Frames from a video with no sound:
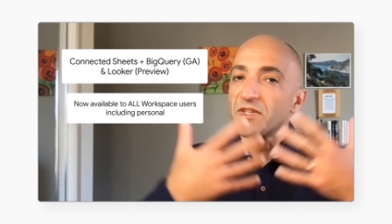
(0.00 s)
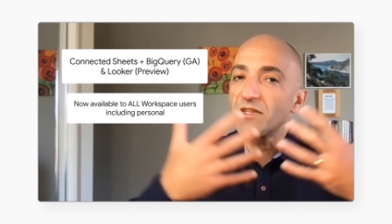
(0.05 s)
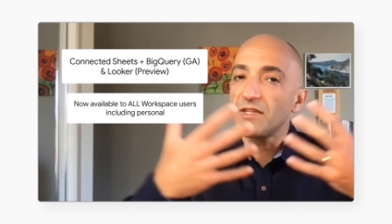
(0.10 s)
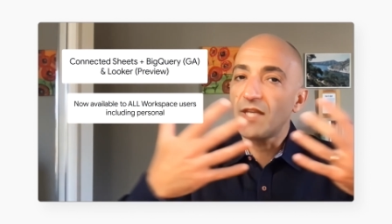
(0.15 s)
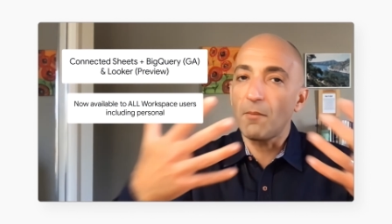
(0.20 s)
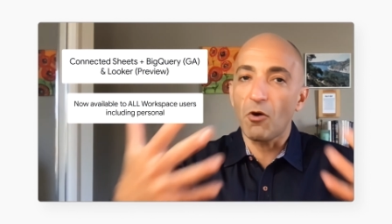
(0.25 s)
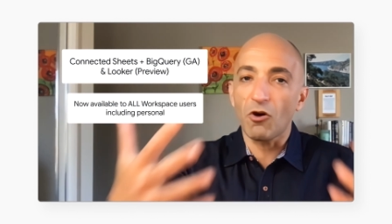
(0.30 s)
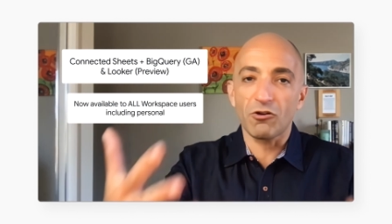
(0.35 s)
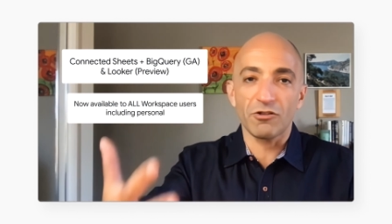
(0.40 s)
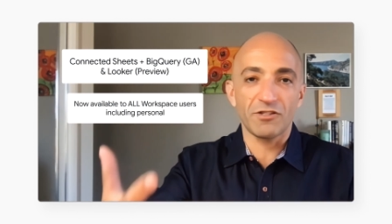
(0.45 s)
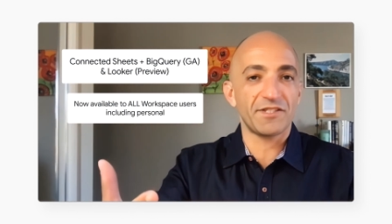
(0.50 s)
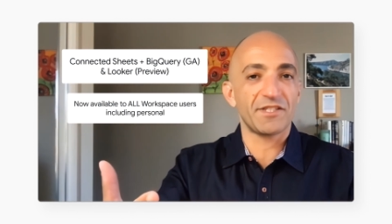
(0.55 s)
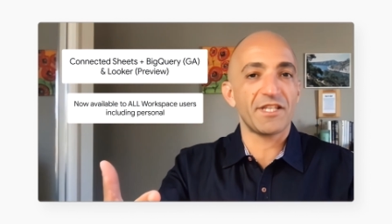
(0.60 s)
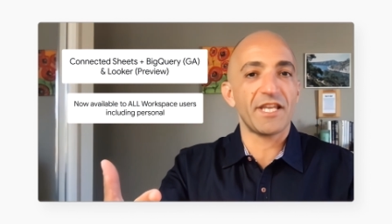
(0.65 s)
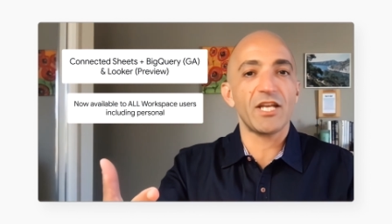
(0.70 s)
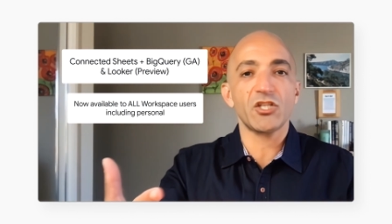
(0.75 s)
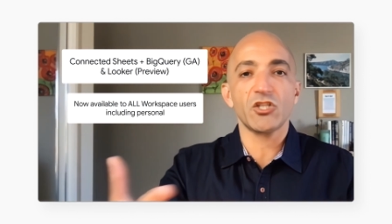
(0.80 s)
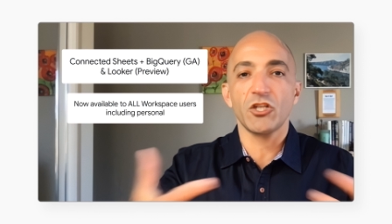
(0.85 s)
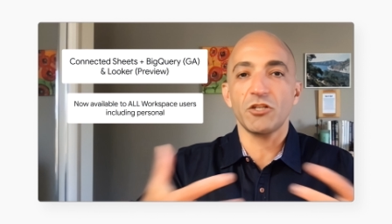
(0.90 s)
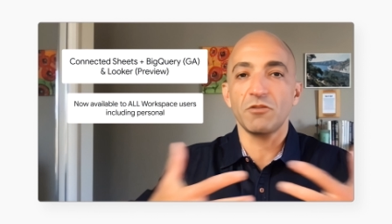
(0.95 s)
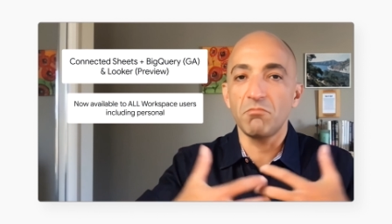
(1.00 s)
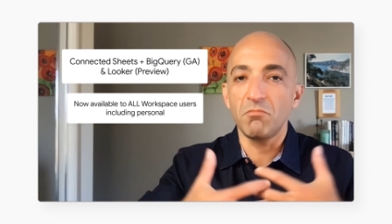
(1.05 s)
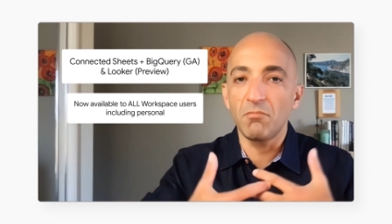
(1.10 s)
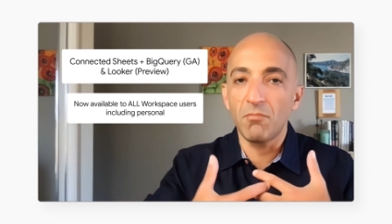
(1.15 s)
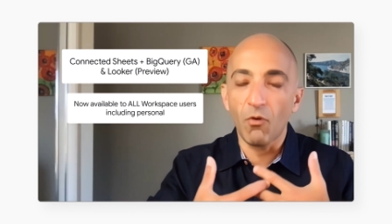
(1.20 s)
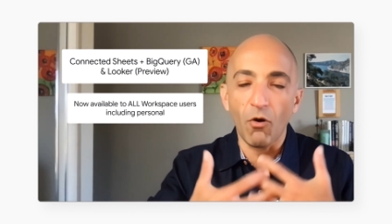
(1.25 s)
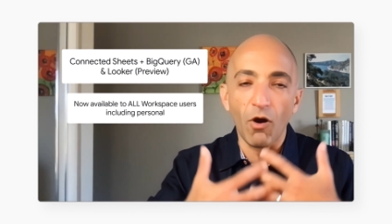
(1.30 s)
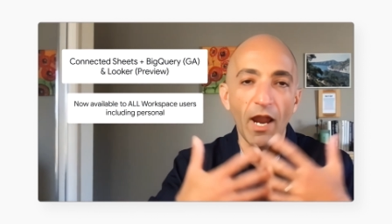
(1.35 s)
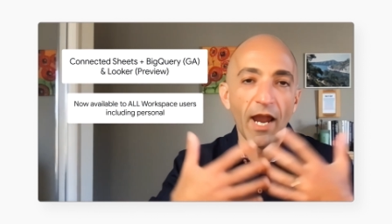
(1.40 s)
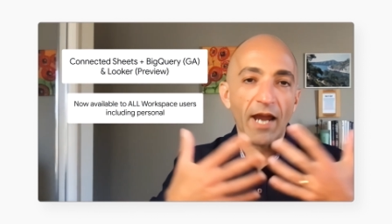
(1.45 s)
democratization,
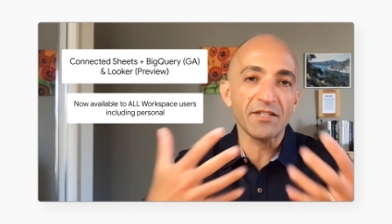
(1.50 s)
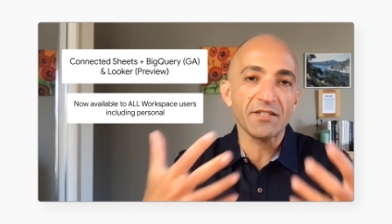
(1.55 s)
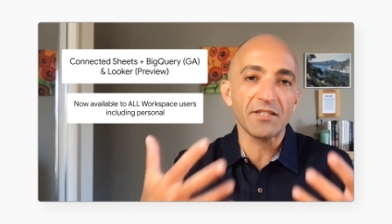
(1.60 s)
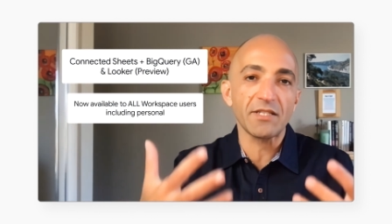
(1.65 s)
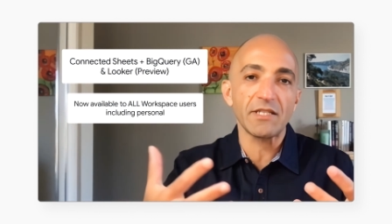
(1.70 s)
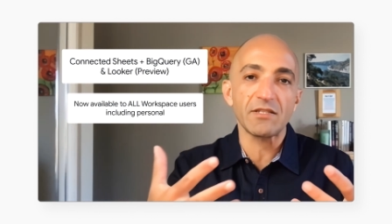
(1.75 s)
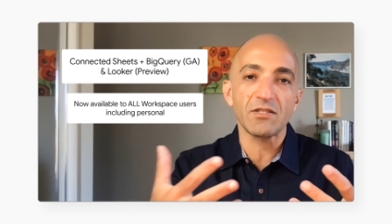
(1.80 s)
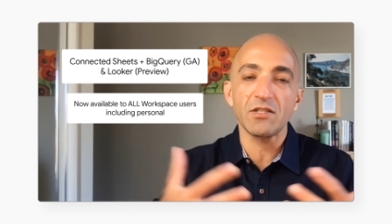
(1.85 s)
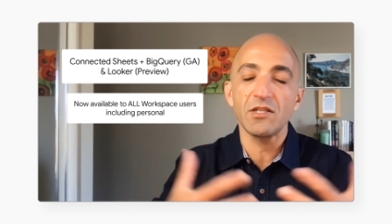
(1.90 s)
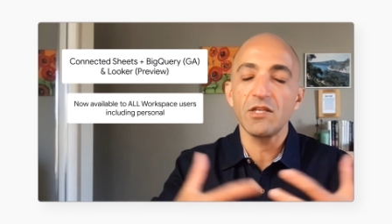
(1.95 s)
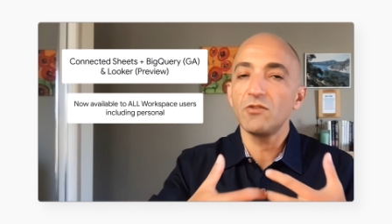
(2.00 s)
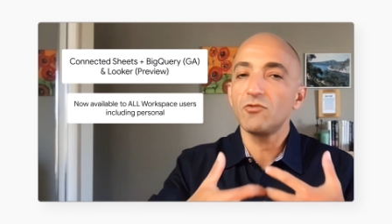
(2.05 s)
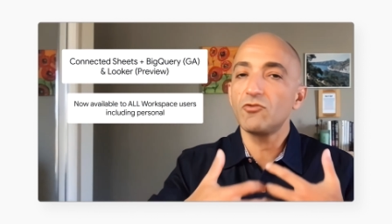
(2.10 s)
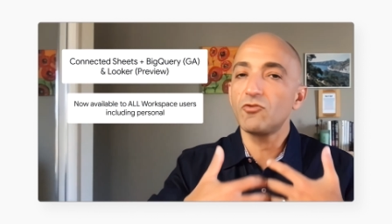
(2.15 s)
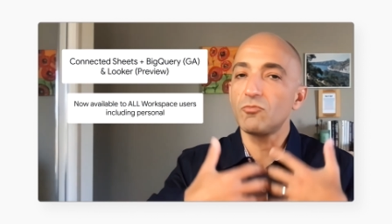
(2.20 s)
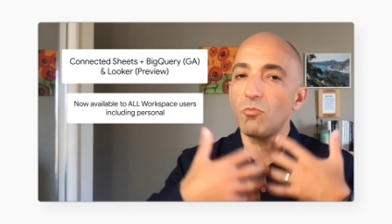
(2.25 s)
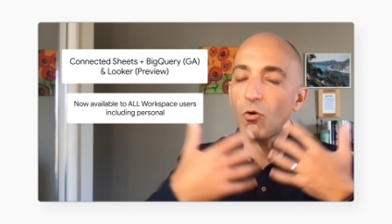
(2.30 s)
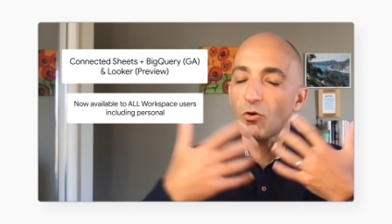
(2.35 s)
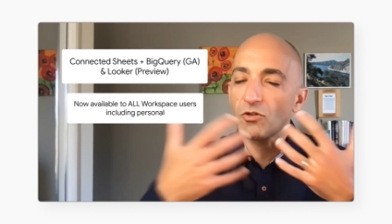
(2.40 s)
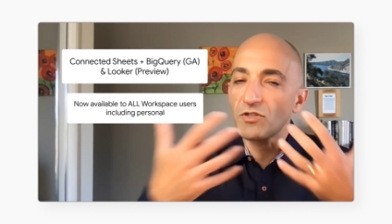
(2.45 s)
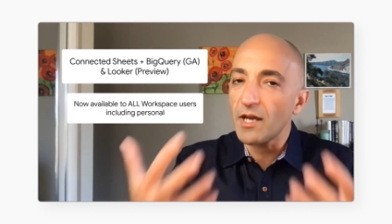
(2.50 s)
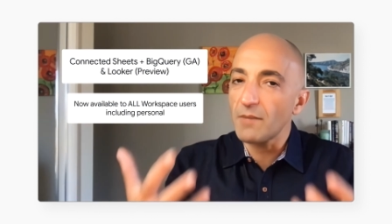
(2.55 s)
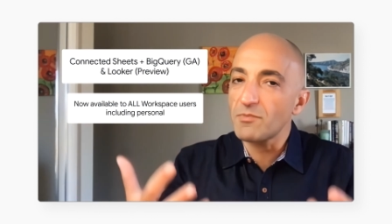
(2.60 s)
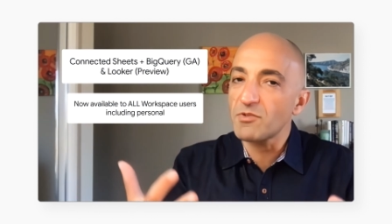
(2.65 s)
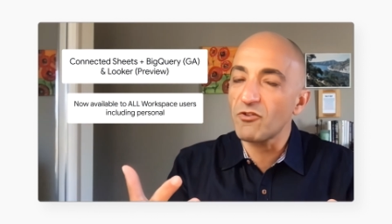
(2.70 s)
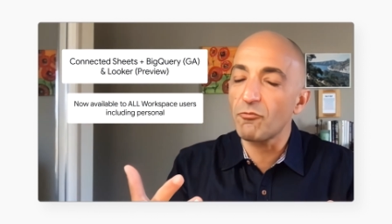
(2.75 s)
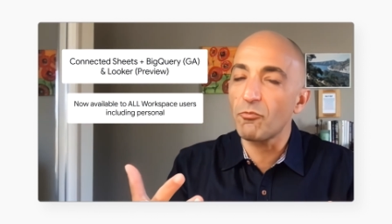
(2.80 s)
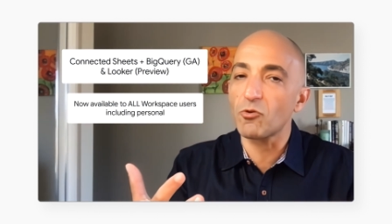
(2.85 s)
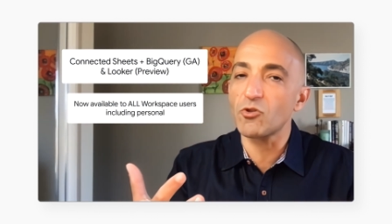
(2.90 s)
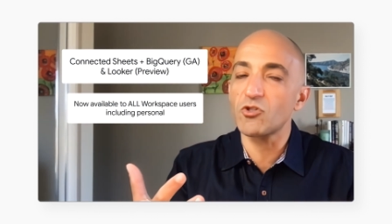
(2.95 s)
more access to more types
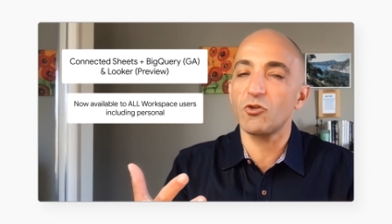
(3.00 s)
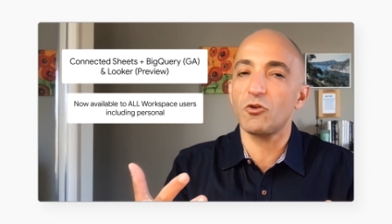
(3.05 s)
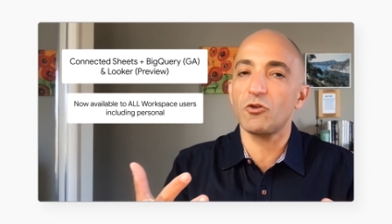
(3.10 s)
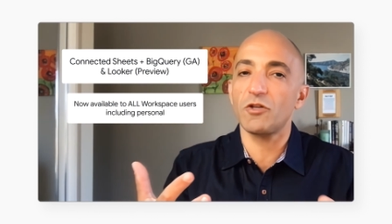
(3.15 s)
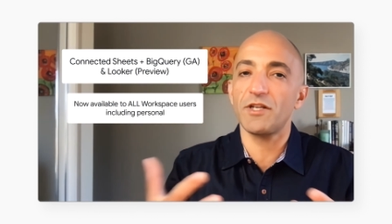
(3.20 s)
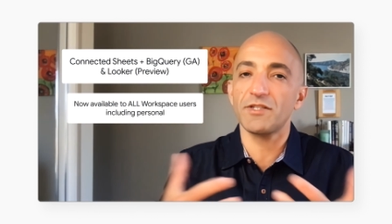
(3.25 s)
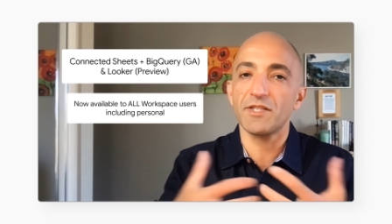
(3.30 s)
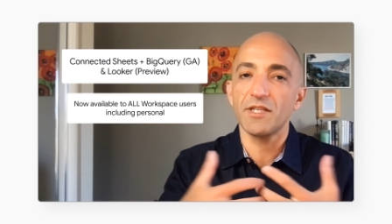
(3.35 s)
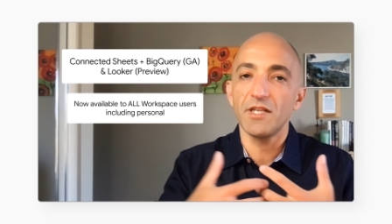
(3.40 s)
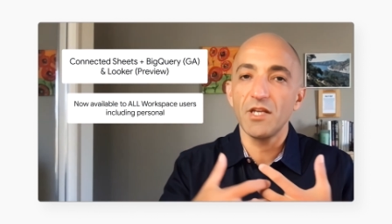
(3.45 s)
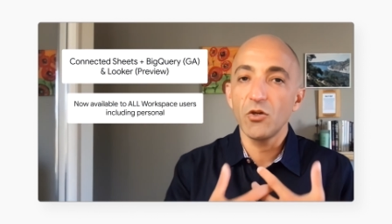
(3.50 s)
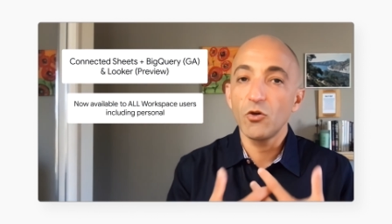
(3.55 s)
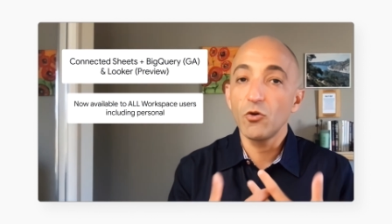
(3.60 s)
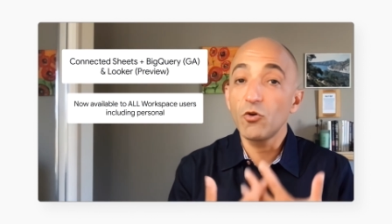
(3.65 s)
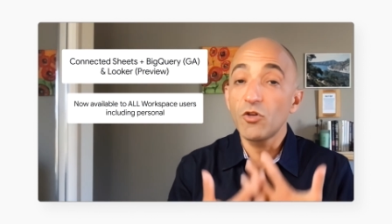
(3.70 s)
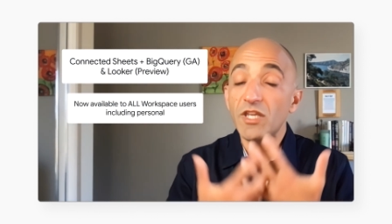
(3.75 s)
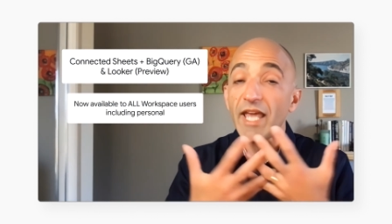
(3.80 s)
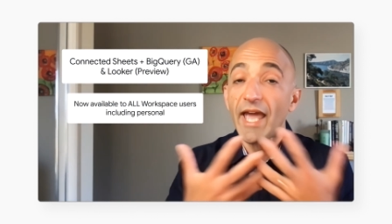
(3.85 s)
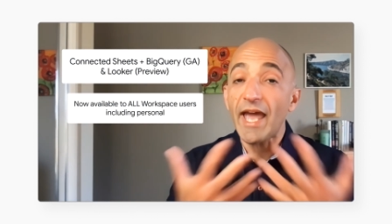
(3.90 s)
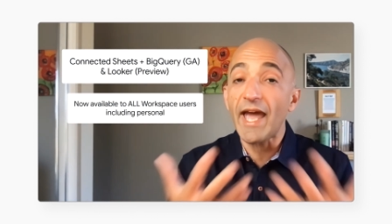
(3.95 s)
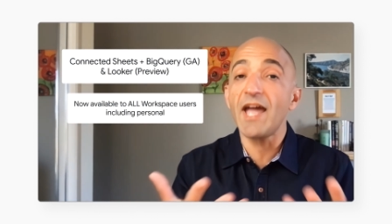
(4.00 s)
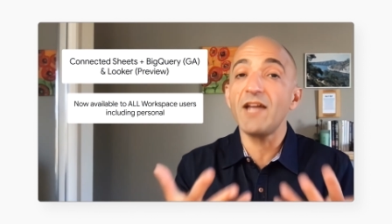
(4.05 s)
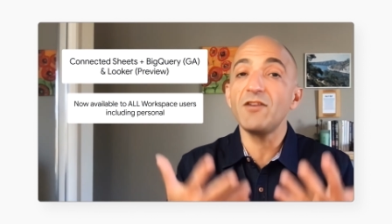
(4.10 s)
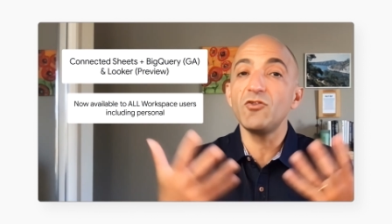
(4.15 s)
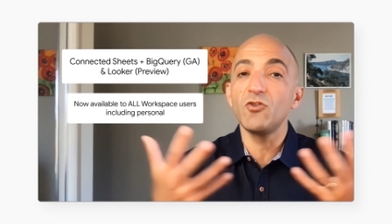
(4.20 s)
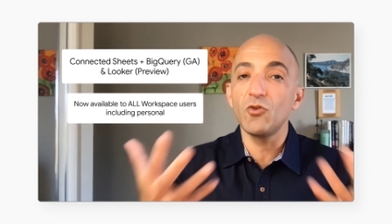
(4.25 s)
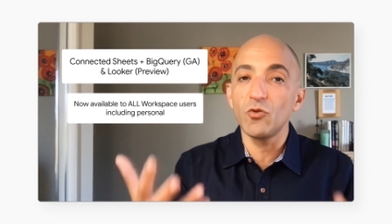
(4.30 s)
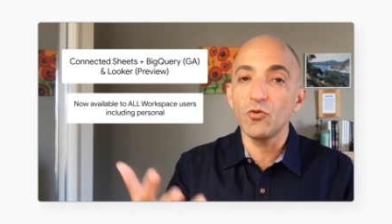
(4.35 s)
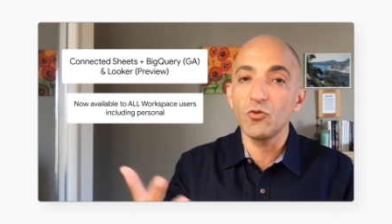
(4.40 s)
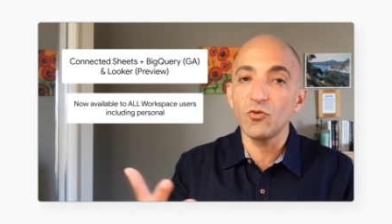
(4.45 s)
of personas who
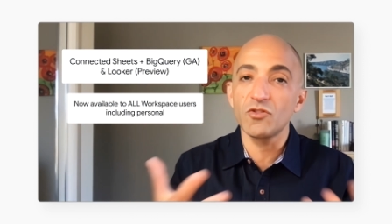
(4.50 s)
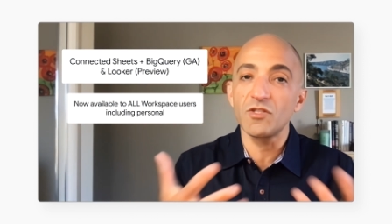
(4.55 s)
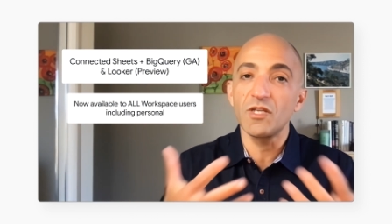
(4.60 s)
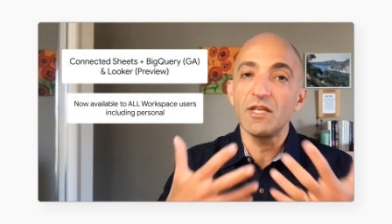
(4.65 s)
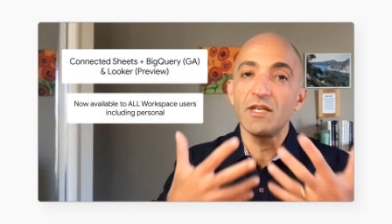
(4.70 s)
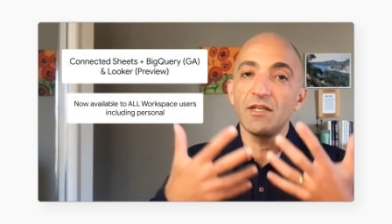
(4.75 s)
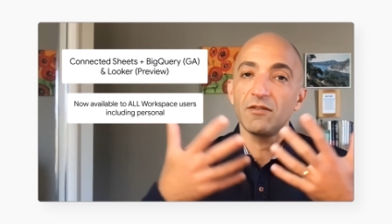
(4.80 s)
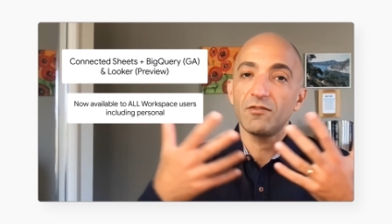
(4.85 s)
can use